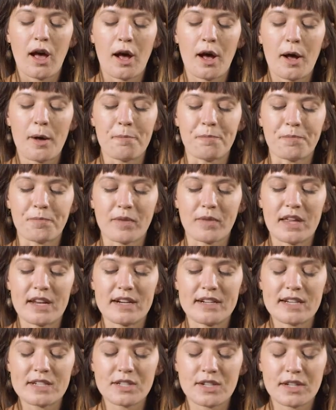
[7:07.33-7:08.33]
In
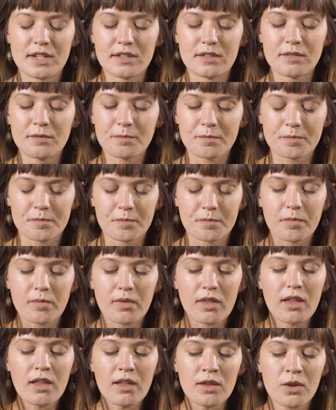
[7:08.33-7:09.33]
addition,
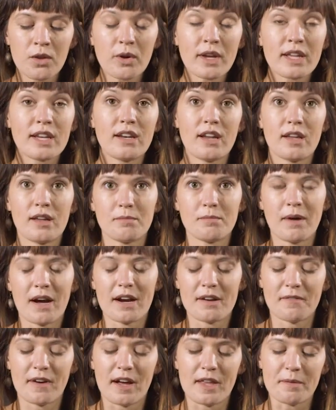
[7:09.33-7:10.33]
you can
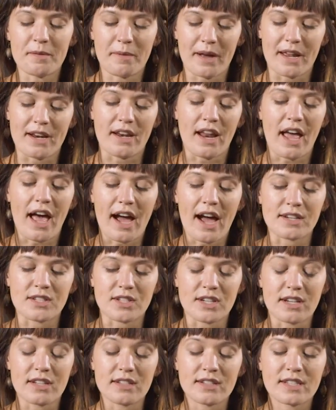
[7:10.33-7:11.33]
modify the button
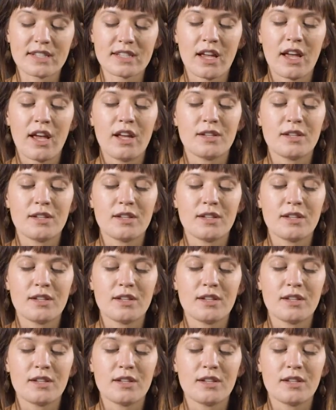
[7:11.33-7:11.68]
actions.